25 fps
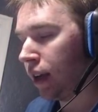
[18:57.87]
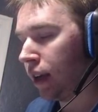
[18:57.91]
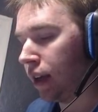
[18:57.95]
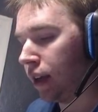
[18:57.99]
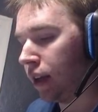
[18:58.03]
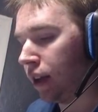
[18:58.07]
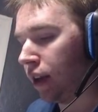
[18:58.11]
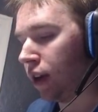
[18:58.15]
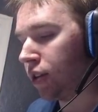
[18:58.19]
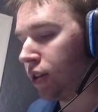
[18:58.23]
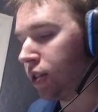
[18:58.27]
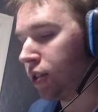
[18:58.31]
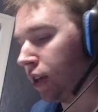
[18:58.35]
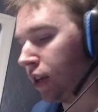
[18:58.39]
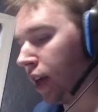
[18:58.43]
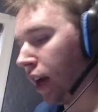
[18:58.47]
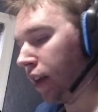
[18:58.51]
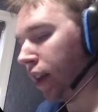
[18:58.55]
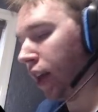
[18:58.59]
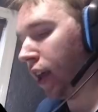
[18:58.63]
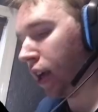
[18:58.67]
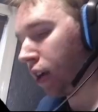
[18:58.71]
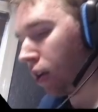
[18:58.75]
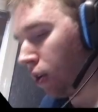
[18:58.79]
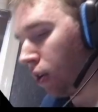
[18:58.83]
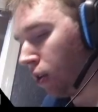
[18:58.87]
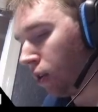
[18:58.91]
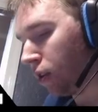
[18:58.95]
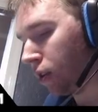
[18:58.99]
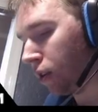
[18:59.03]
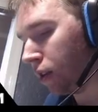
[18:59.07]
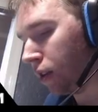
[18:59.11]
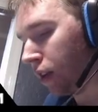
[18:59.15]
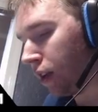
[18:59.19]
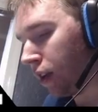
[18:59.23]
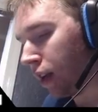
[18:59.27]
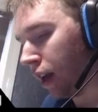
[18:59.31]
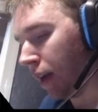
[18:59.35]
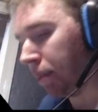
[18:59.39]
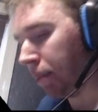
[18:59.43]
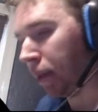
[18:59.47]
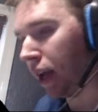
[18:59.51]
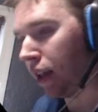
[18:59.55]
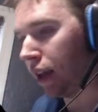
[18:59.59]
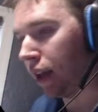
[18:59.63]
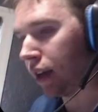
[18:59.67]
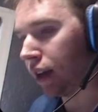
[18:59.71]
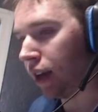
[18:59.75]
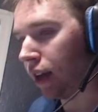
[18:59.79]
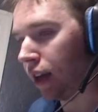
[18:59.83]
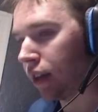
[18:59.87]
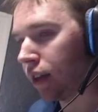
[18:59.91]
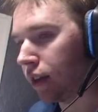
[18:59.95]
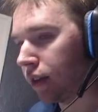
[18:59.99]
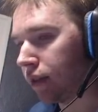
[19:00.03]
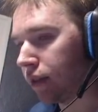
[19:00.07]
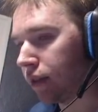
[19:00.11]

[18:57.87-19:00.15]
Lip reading: They're still down that gold. And I'm down like nothing.